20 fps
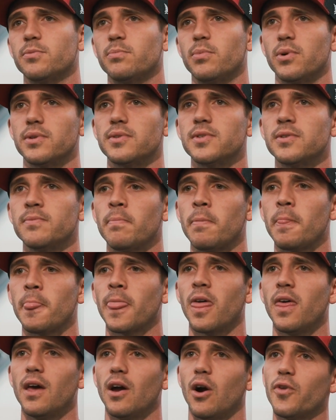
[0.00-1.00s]
sports
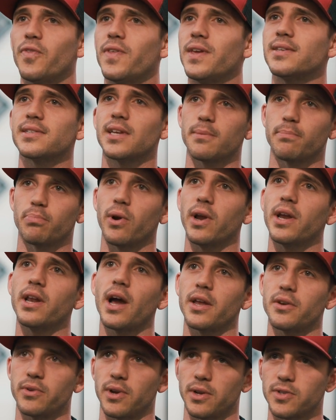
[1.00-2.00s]
are things like brain
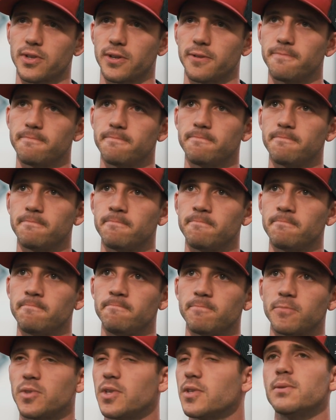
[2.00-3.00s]
hydration.
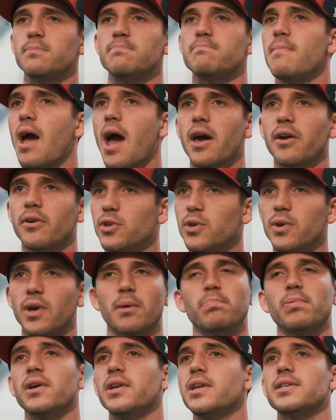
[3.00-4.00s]
Doesn't matter, you've
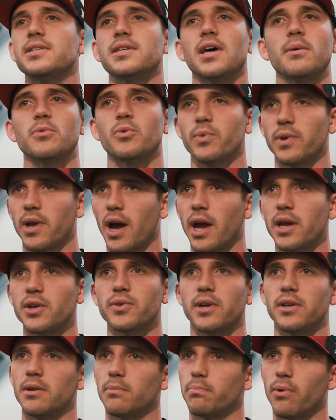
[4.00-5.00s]
got plenty of time to
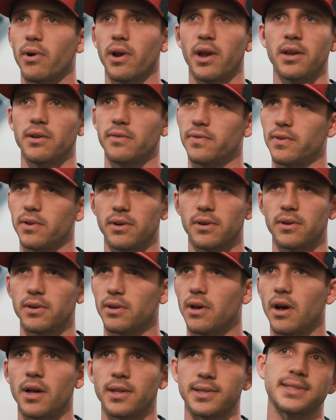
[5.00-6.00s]
rehydrate your brain if you're
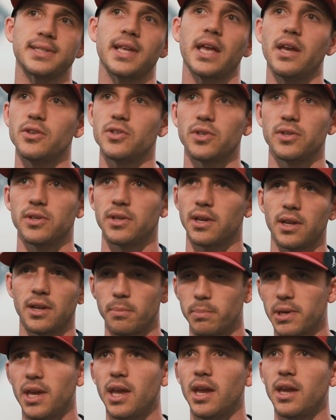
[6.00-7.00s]
on stage in a
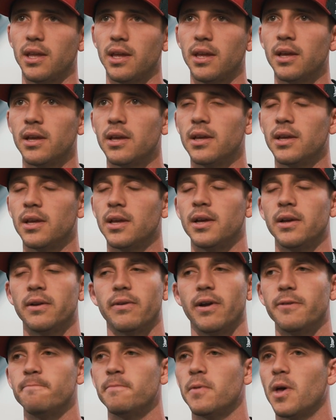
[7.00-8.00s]
bikini,
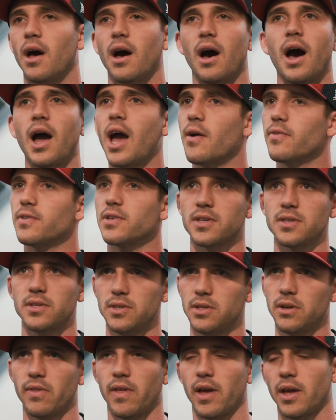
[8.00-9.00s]
right? I have to
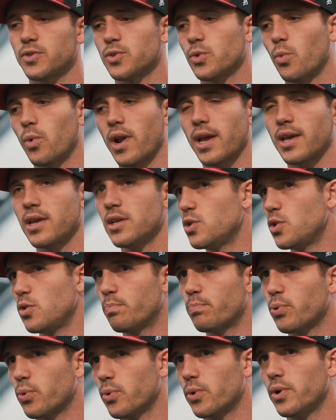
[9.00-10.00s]
consider that. So what I can do
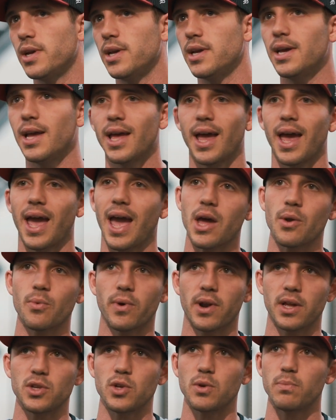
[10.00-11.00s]
pre and
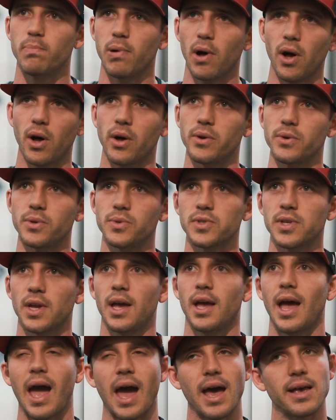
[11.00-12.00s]
what I do post
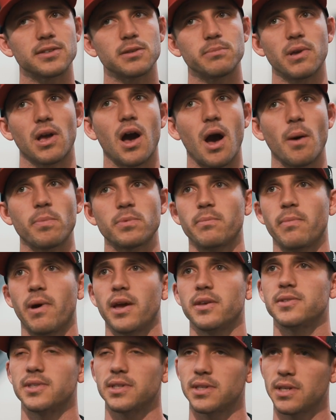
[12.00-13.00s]
has to be
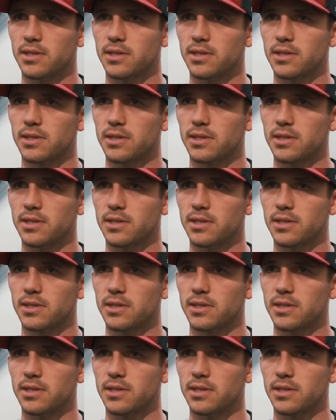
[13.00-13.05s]
optimized to